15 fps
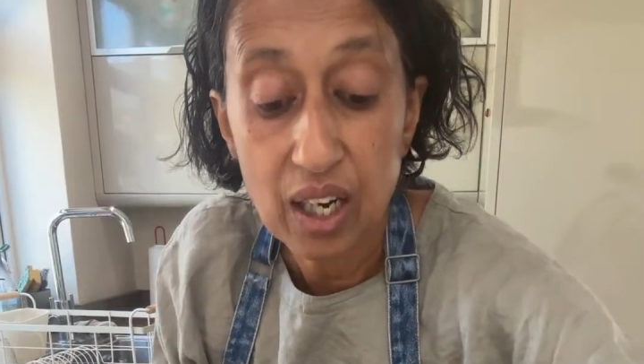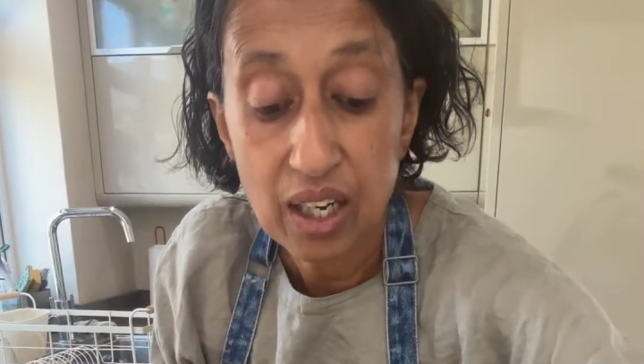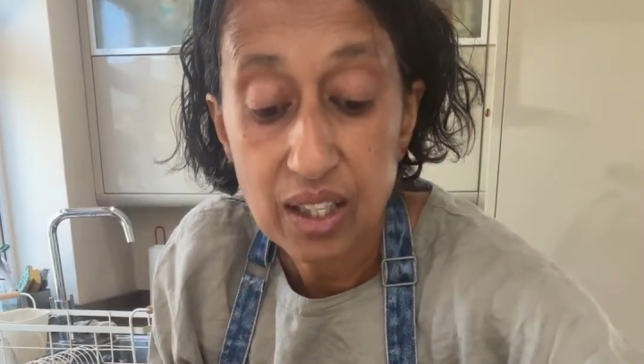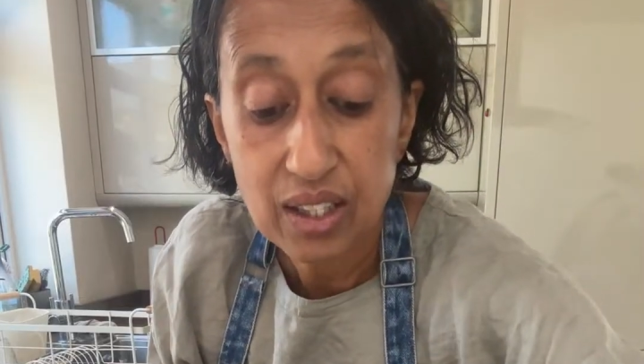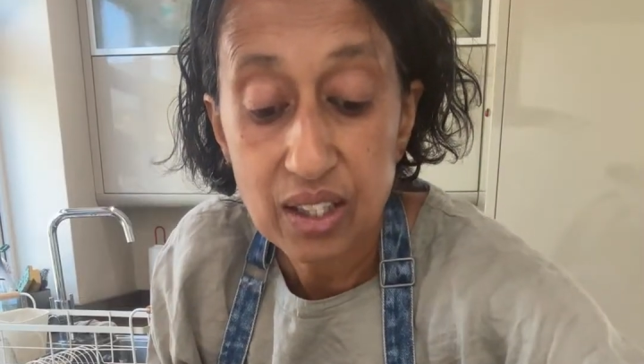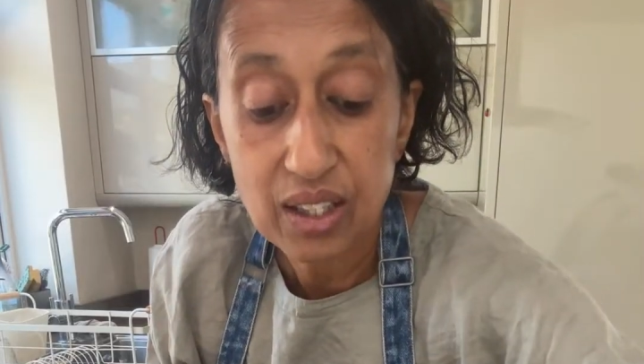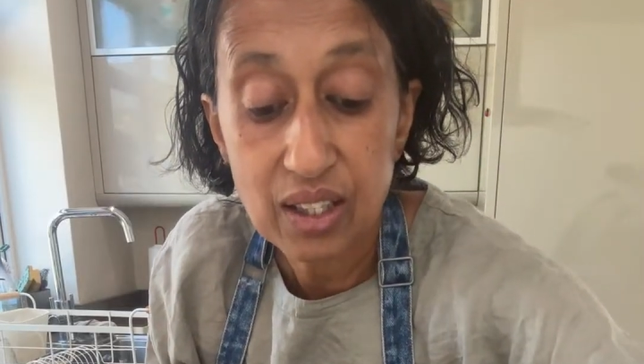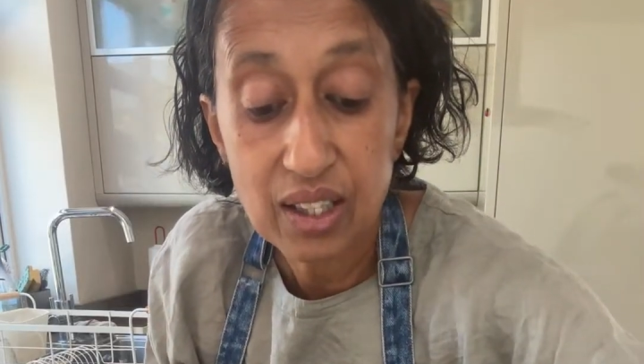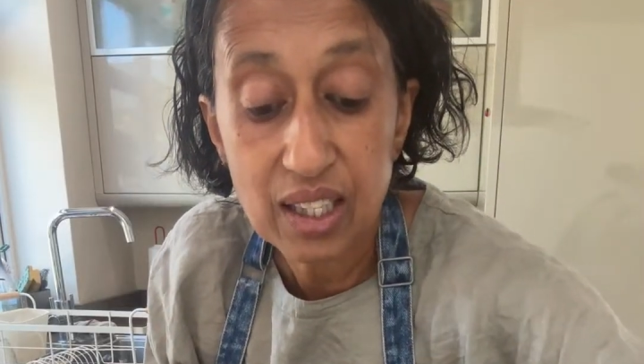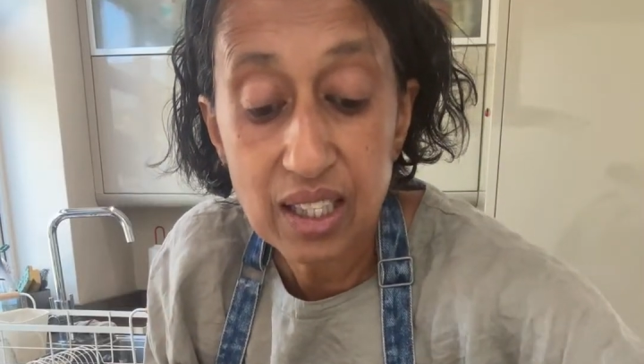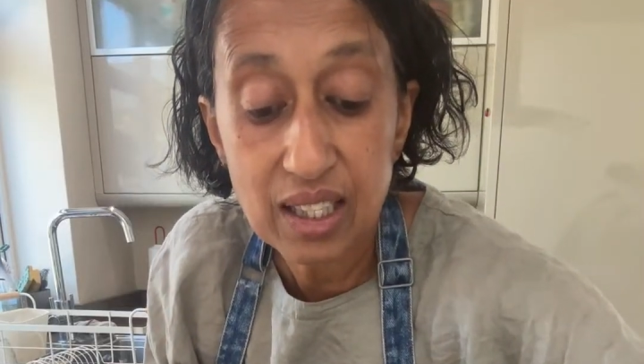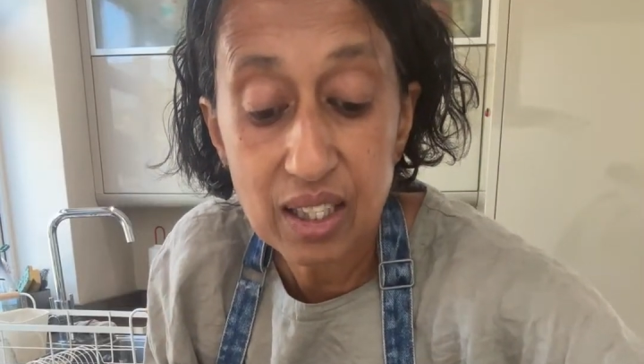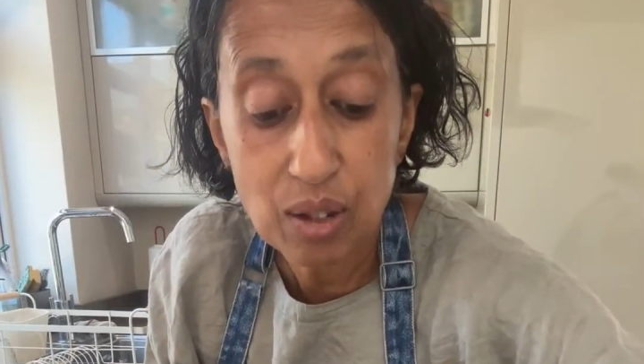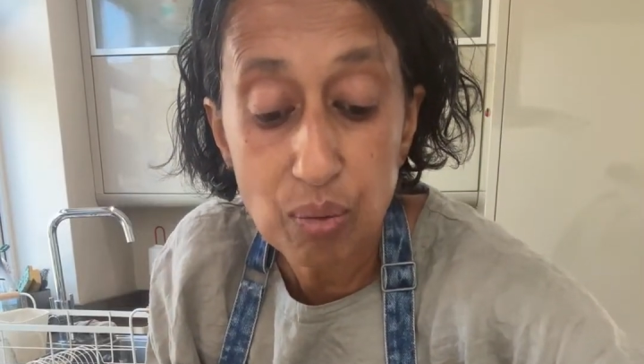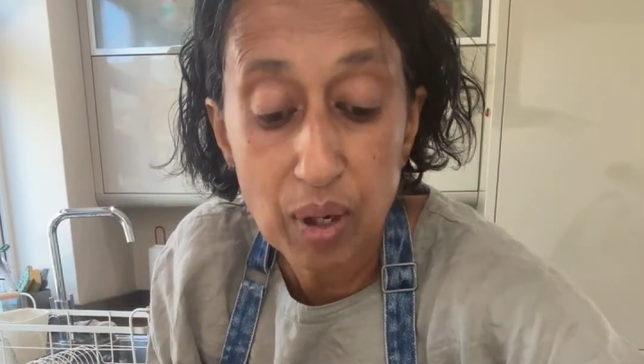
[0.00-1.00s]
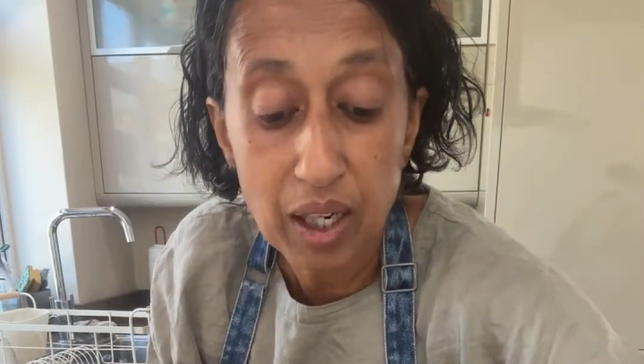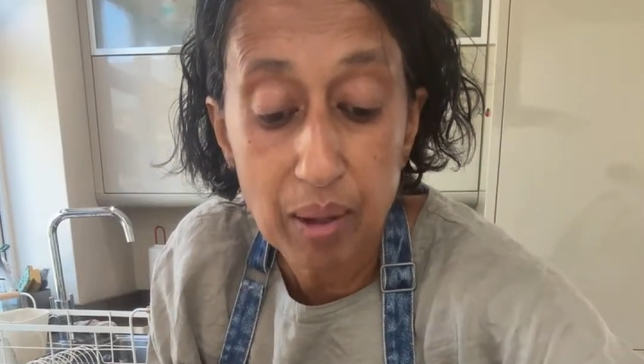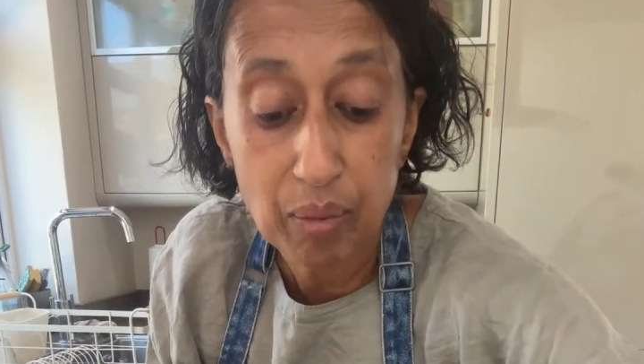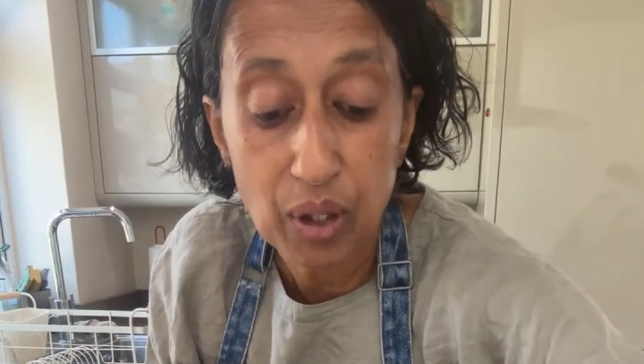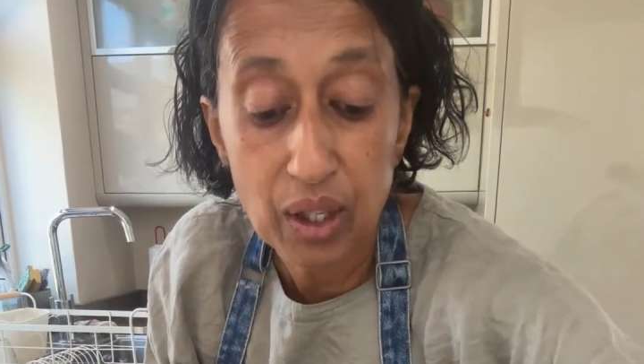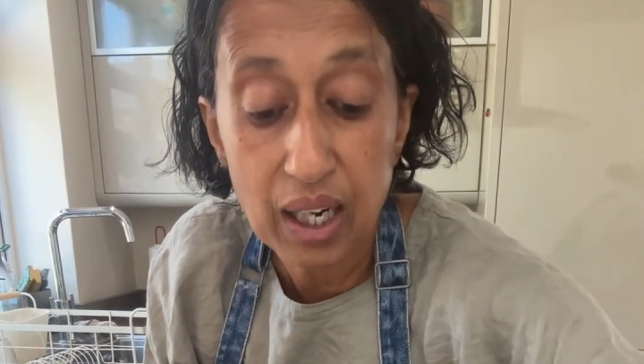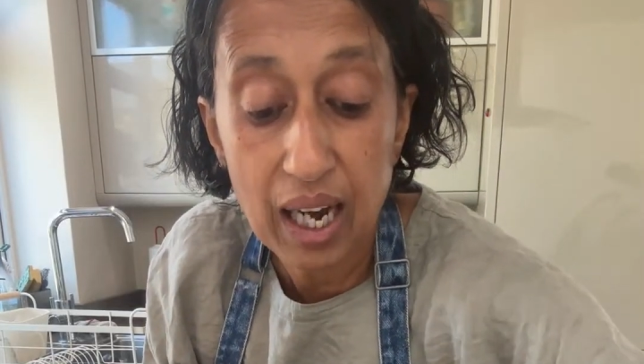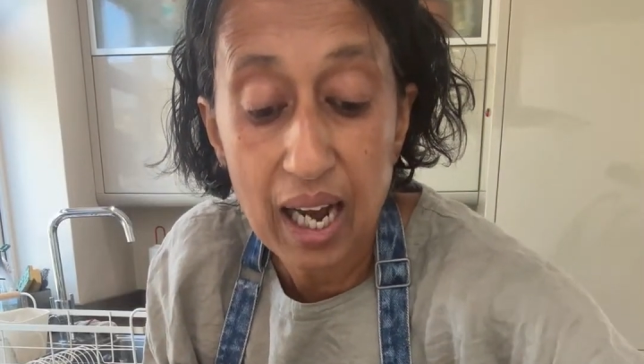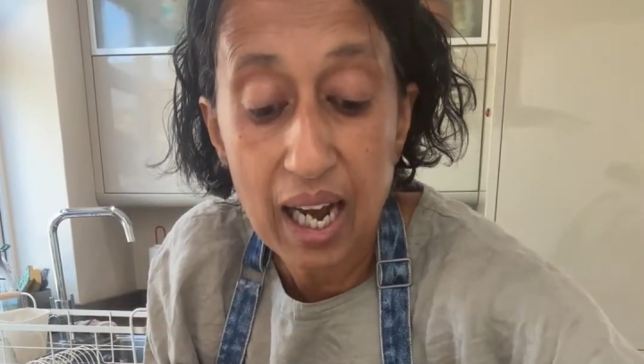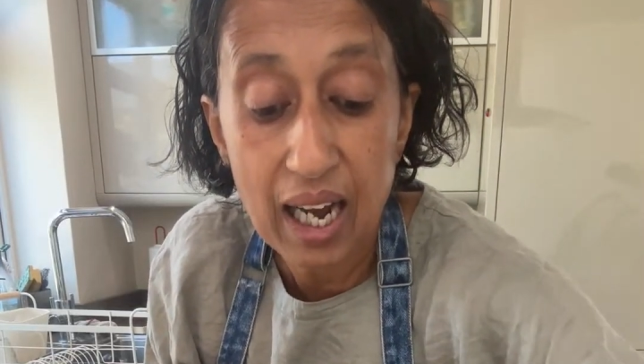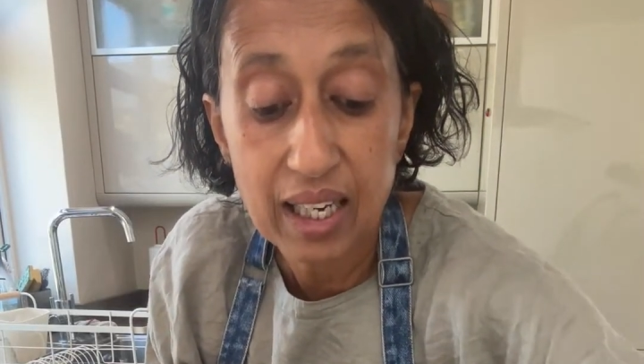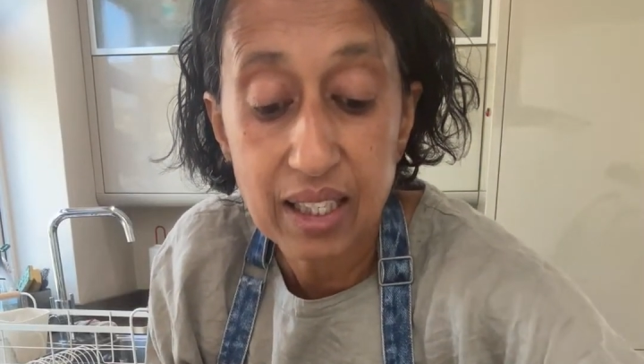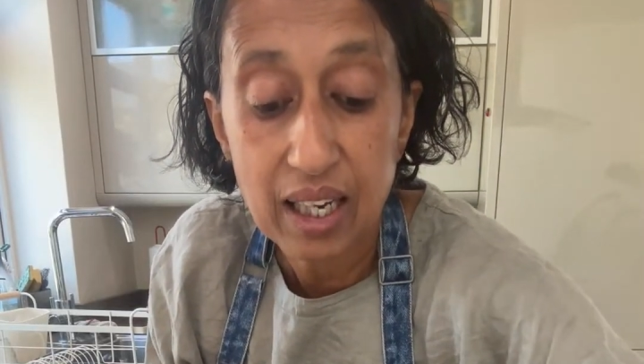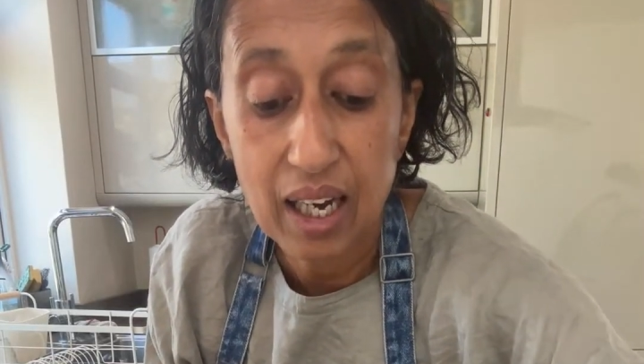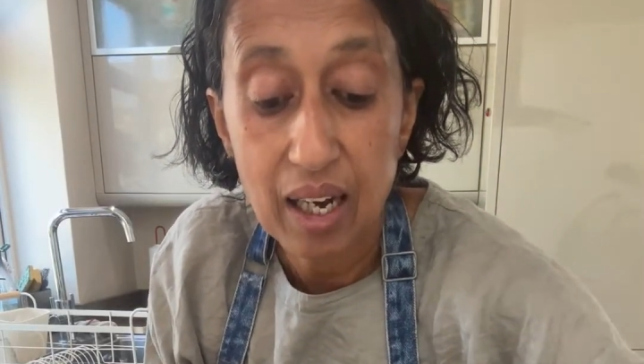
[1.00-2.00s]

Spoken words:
So this is when I'm going to add